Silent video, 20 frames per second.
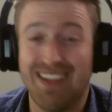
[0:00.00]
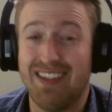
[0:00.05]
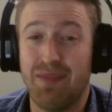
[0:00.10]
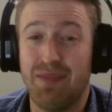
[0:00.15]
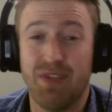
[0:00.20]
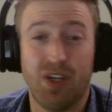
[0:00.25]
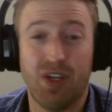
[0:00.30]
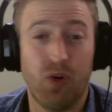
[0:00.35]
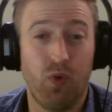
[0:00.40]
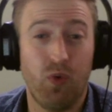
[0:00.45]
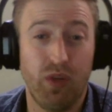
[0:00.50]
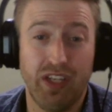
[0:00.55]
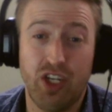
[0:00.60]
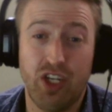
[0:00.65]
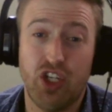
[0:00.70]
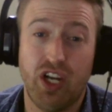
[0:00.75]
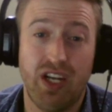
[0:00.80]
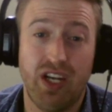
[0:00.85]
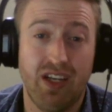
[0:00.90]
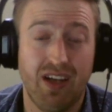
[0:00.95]
It seems like a really
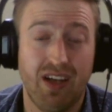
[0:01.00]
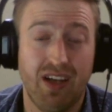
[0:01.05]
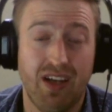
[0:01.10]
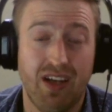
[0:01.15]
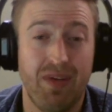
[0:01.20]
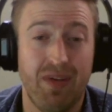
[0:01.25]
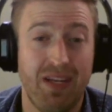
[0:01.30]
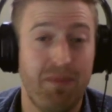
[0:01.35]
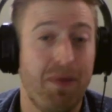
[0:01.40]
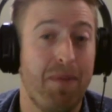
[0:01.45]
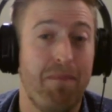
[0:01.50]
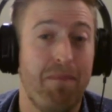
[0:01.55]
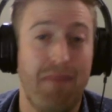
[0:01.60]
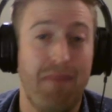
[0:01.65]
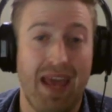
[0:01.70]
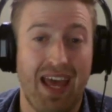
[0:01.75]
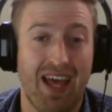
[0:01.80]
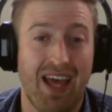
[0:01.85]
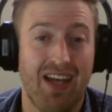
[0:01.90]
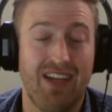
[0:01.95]
shady company, but
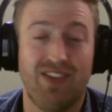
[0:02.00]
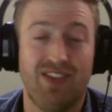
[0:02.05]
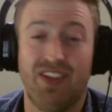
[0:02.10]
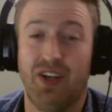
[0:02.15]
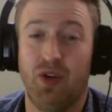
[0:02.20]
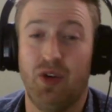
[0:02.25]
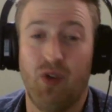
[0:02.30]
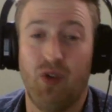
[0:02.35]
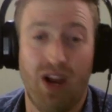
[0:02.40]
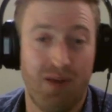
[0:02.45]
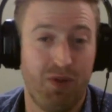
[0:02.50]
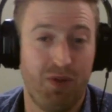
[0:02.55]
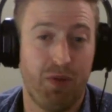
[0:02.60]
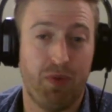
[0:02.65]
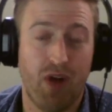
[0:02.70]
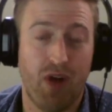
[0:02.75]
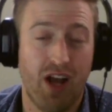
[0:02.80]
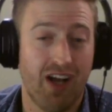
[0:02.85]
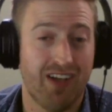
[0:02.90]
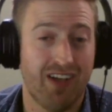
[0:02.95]
man, it's an incredible
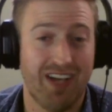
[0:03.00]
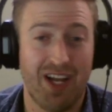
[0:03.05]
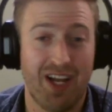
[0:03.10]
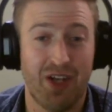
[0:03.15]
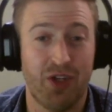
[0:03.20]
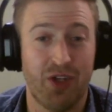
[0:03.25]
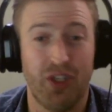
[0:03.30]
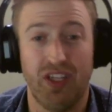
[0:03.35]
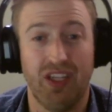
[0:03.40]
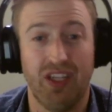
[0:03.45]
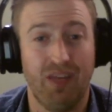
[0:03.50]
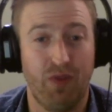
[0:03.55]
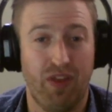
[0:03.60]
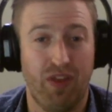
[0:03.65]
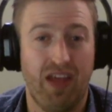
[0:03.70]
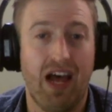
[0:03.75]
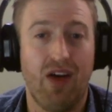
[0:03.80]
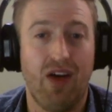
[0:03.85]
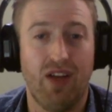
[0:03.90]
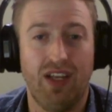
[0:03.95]
product and I couldn't live
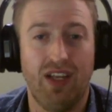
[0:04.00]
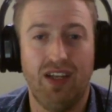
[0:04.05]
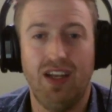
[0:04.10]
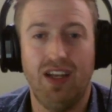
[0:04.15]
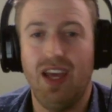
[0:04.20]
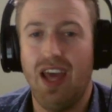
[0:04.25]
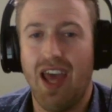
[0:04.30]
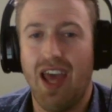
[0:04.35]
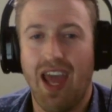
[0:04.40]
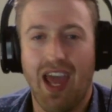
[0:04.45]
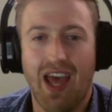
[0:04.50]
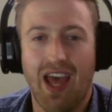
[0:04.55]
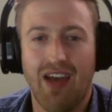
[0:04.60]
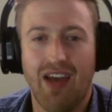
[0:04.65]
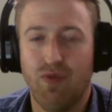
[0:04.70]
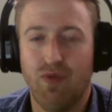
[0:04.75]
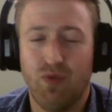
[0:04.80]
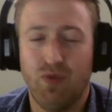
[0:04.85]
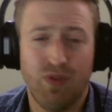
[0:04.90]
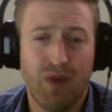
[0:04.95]
without it.
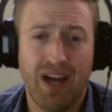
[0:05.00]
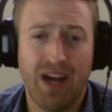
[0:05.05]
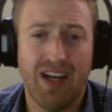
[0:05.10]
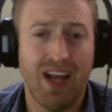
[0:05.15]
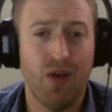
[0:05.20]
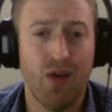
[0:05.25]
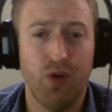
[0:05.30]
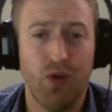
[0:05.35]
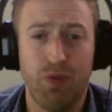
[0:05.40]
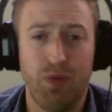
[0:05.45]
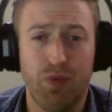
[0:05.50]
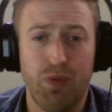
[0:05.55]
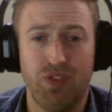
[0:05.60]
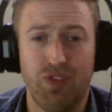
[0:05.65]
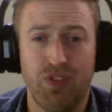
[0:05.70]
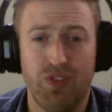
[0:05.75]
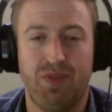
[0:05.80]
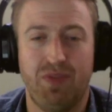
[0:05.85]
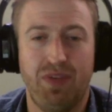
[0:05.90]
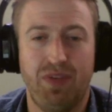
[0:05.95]
And right now, Uber
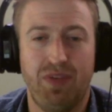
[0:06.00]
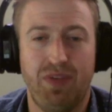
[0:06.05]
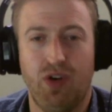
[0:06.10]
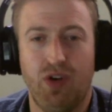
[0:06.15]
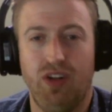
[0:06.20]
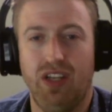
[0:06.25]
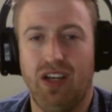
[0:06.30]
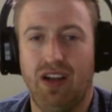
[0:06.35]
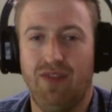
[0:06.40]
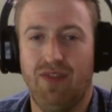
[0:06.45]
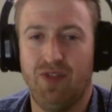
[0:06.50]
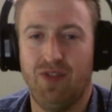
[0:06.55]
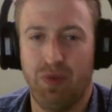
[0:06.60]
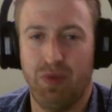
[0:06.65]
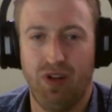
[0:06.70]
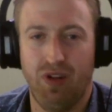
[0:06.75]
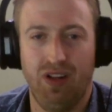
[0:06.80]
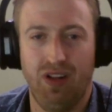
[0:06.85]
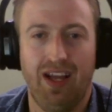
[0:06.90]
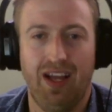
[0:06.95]
seems to be totally
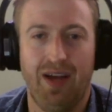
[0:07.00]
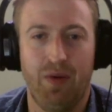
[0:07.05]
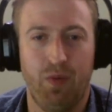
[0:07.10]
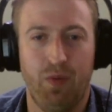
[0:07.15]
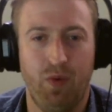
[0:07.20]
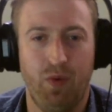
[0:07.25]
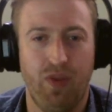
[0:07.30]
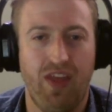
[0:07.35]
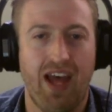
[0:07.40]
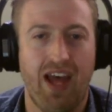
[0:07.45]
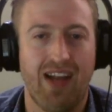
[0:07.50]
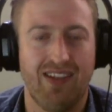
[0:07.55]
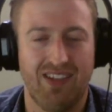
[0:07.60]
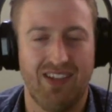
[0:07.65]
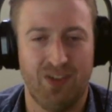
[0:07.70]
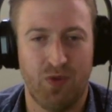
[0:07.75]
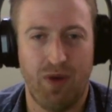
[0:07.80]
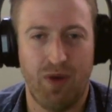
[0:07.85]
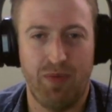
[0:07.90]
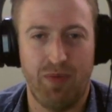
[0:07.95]
comfortable uh, with that as its